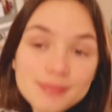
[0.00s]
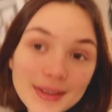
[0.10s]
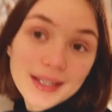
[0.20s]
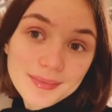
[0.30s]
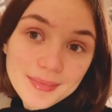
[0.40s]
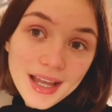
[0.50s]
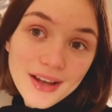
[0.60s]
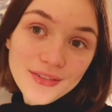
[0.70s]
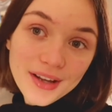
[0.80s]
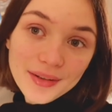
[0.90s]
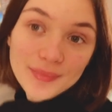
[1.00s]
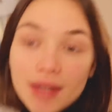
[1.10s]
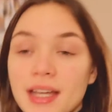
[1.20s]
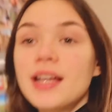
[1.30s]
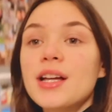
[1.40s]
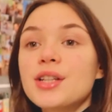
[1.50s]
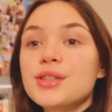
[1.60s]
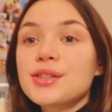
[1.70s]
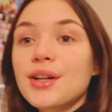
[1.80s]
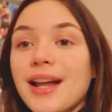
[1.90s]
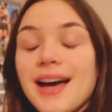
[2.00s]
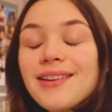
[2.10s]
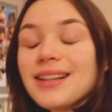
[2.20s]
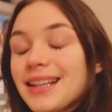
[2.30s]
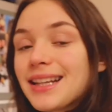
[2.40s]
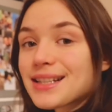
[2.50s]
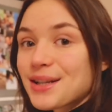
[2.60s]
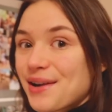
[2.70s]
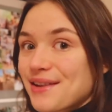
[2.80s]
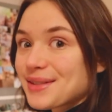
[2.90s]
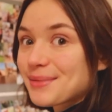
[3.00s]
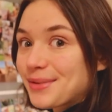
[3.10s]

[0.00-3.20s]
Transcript: but how fun. So now let's go have some